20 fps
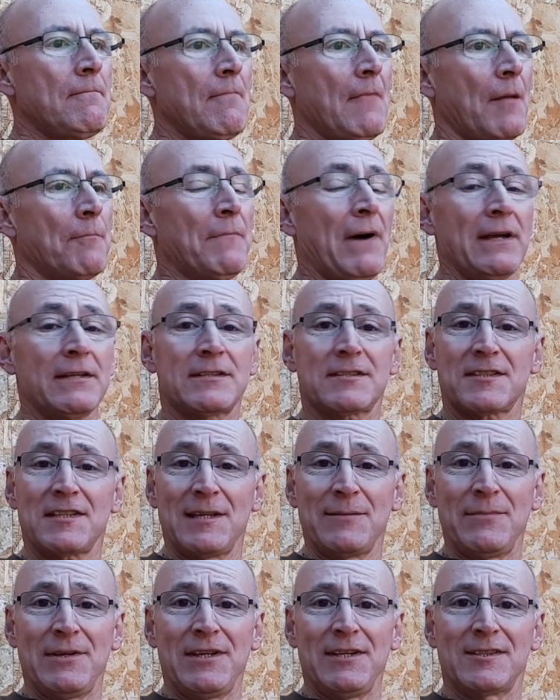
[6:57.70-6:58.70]
Might
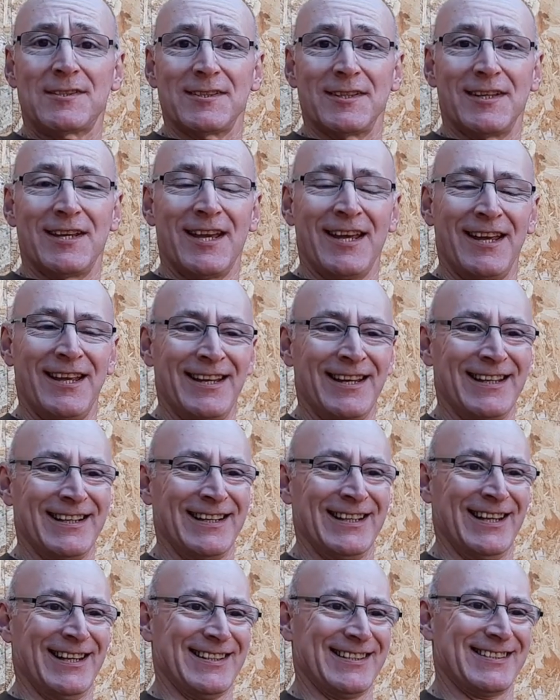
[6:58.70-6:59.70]
seem easy
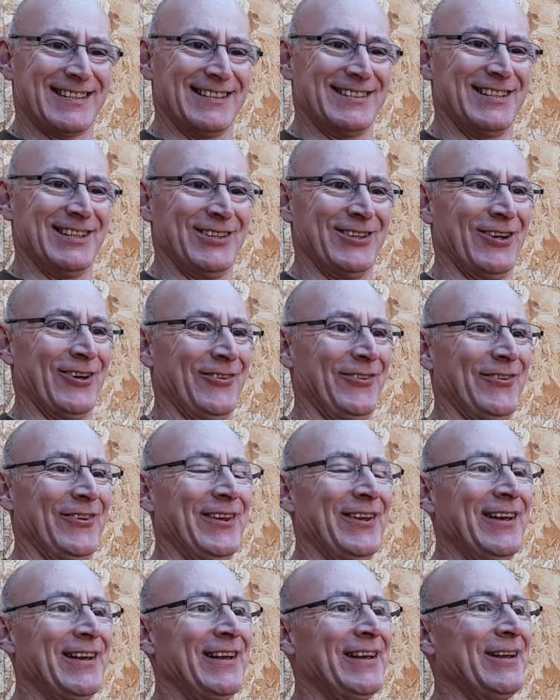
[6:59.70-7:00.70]
sitting on
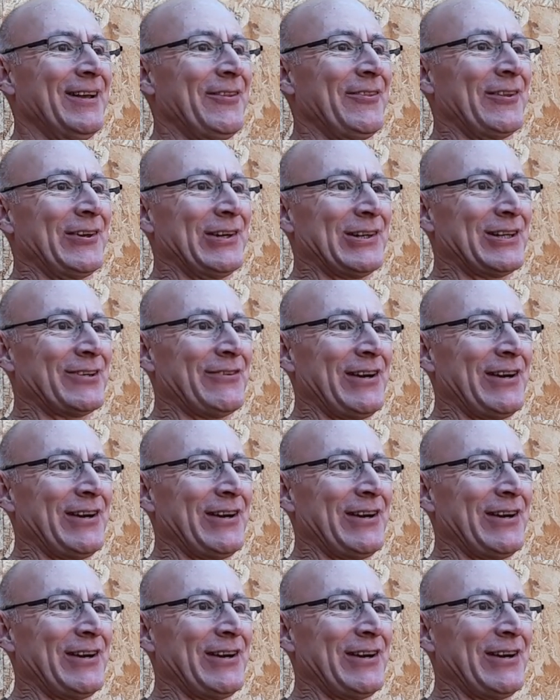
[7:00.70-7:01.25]
the little